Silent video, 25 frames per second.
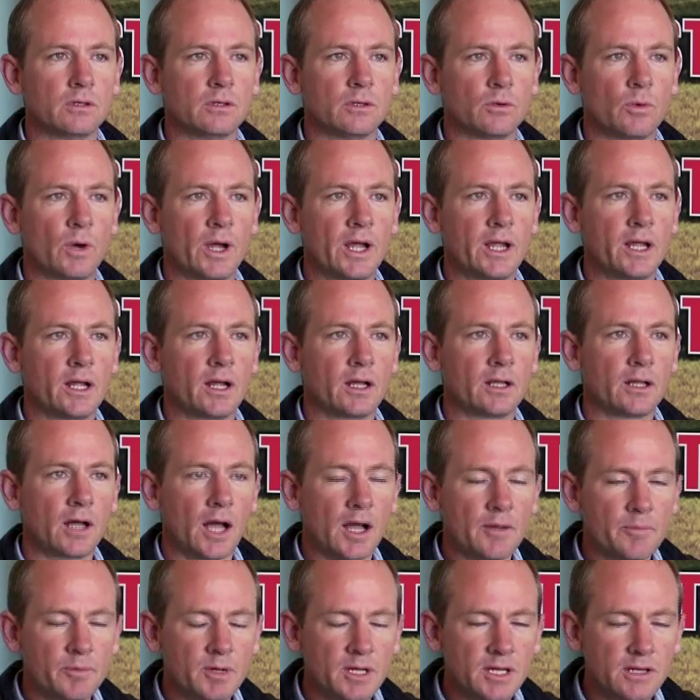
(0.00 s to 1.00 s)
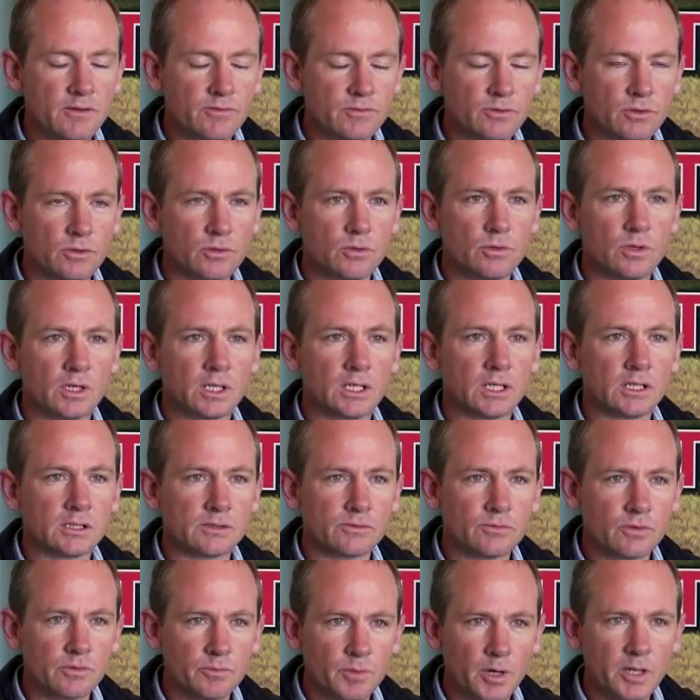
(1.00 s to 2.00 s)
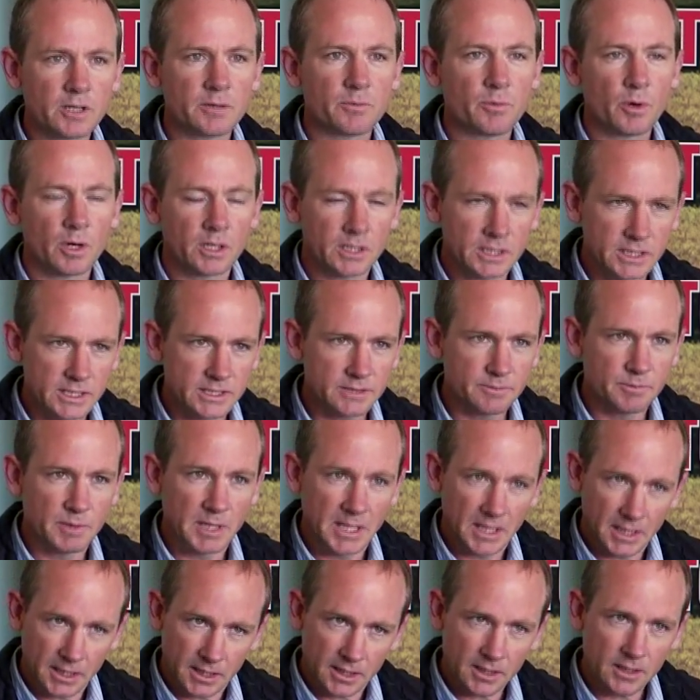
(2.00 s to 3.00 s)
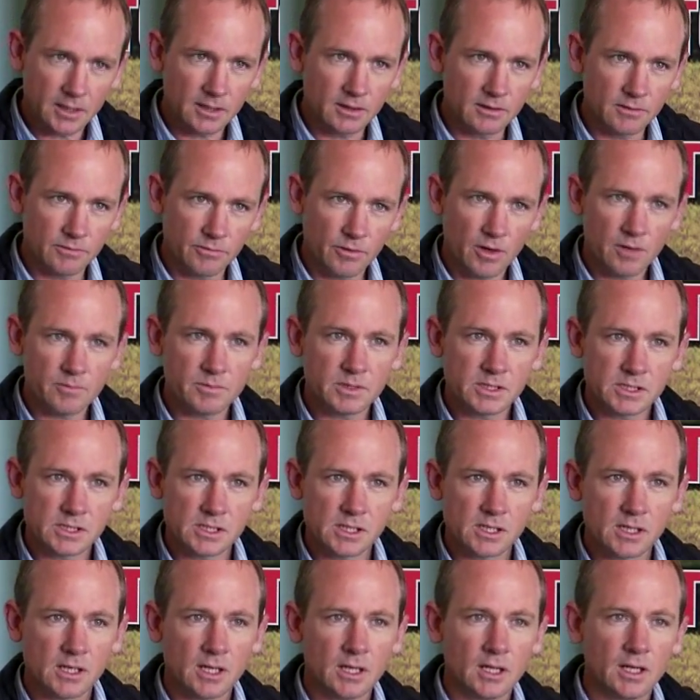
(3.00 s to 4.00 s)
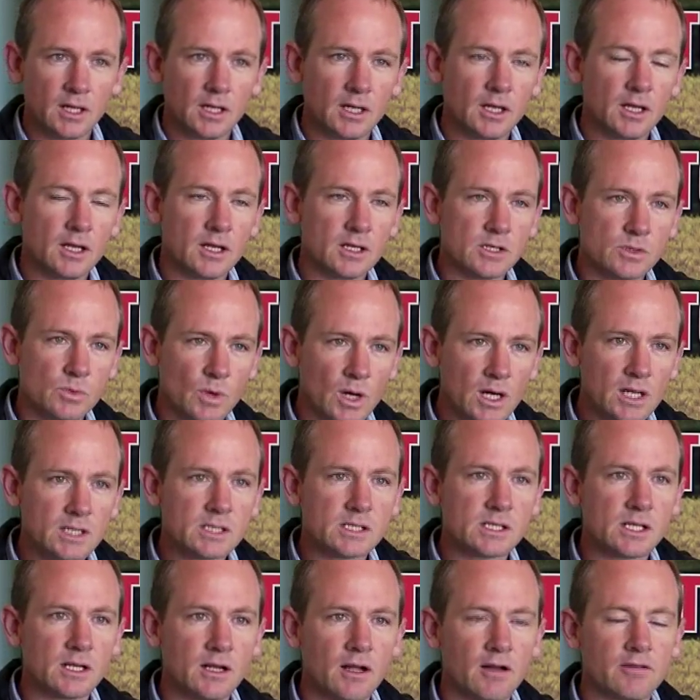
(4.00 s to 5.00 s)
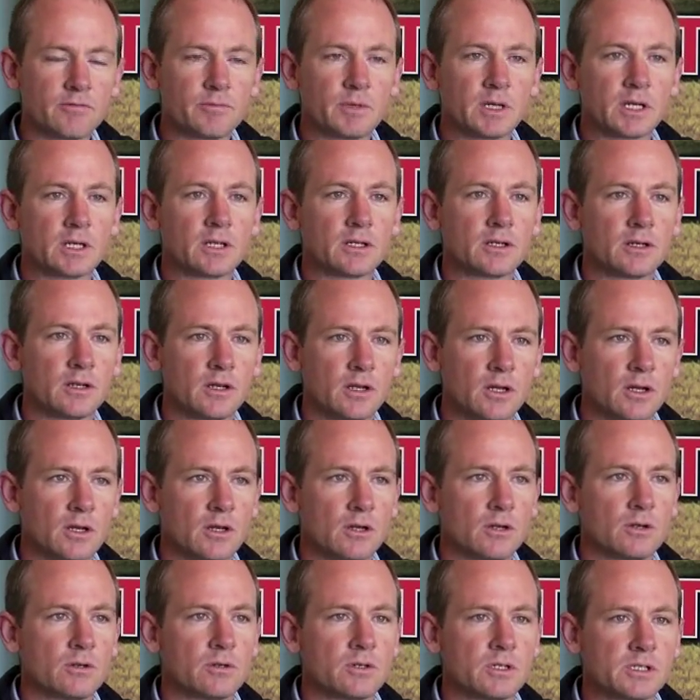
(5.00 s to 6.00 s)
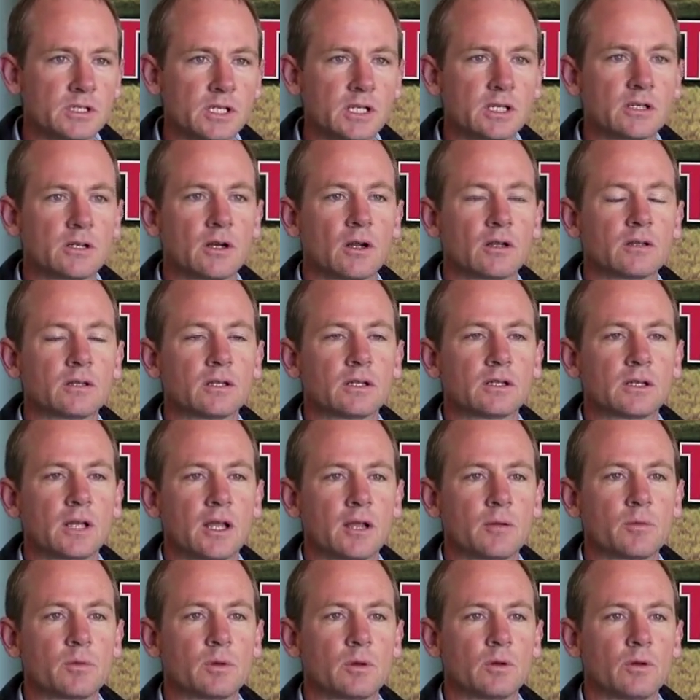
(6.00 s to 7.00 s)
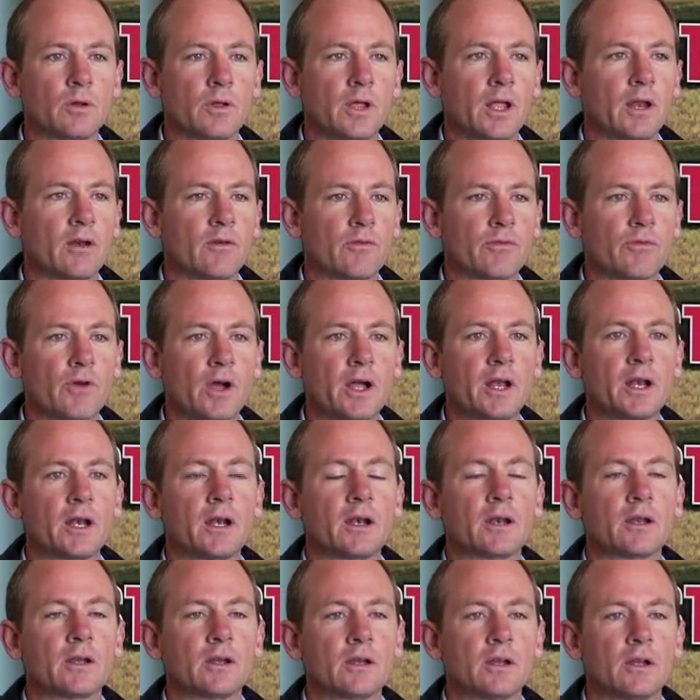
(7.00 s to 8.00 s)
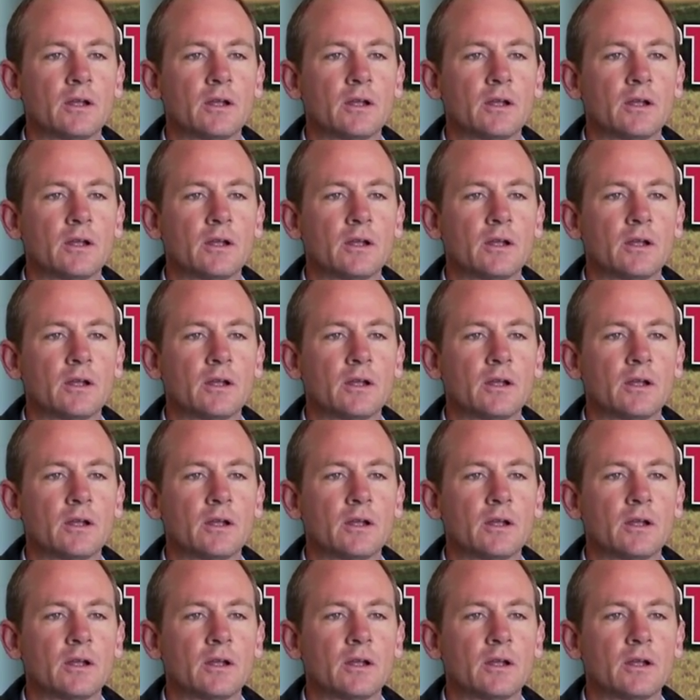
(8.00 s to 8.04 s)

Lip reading: The way I believe to do it is for both parties, being the farmers as well as the government, to sit around the table and find